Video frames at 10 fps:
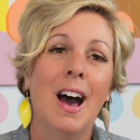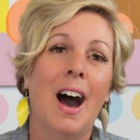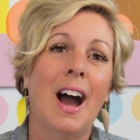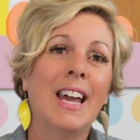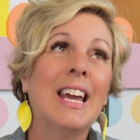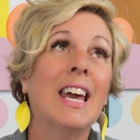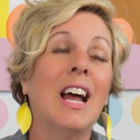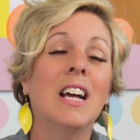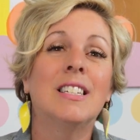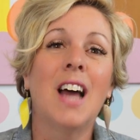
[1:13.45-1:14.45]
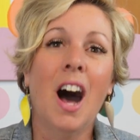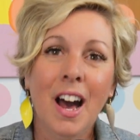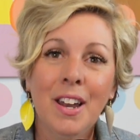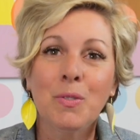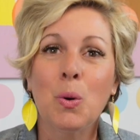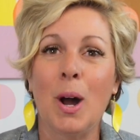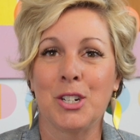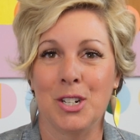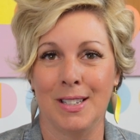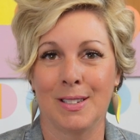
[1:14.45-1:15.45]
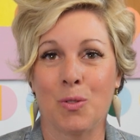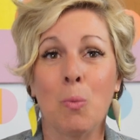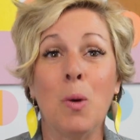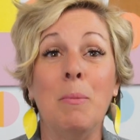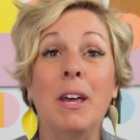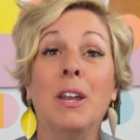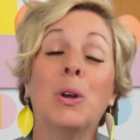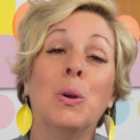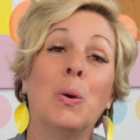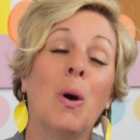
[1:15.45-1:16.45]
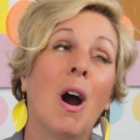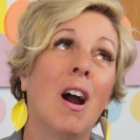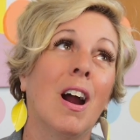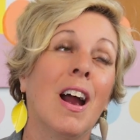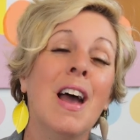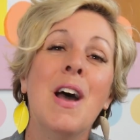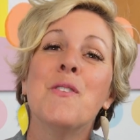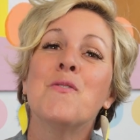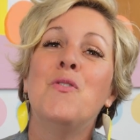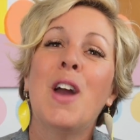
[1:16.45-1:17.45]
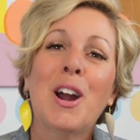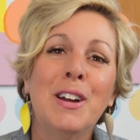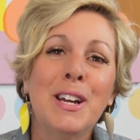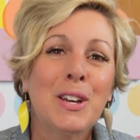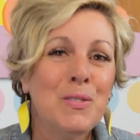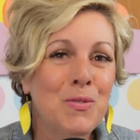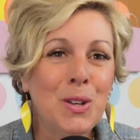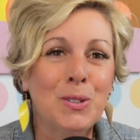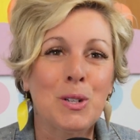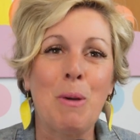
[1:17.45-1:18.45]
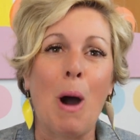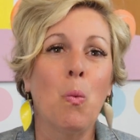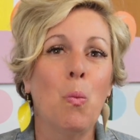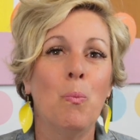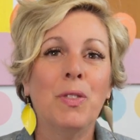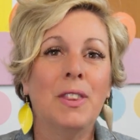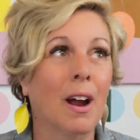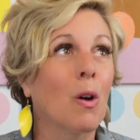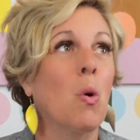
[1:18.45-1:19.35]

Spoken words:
I get a ton of questions from women who are very confused about their